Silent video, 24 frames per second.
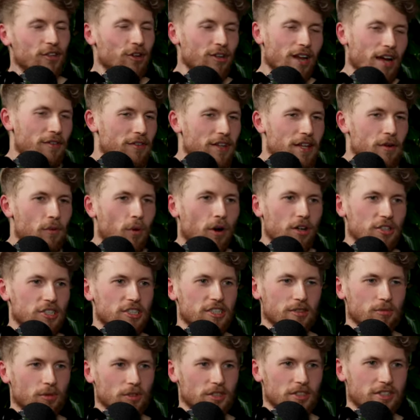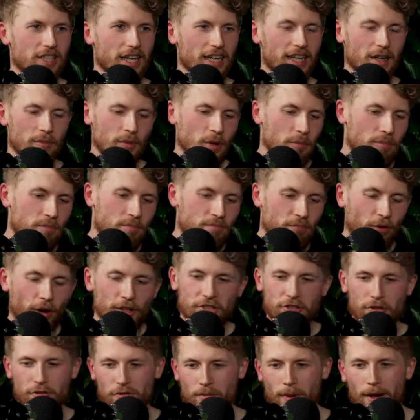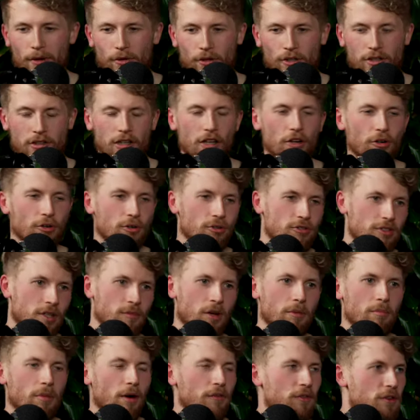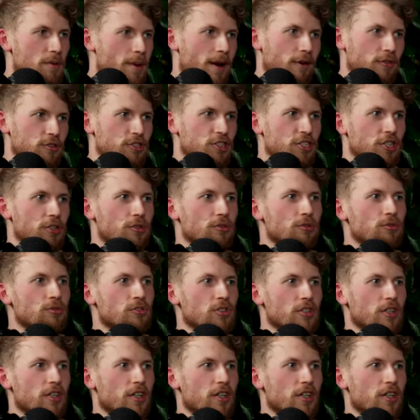I don't have any watches I'd want to take. I'm not pressured about clothes. I'm not bothered about shoes.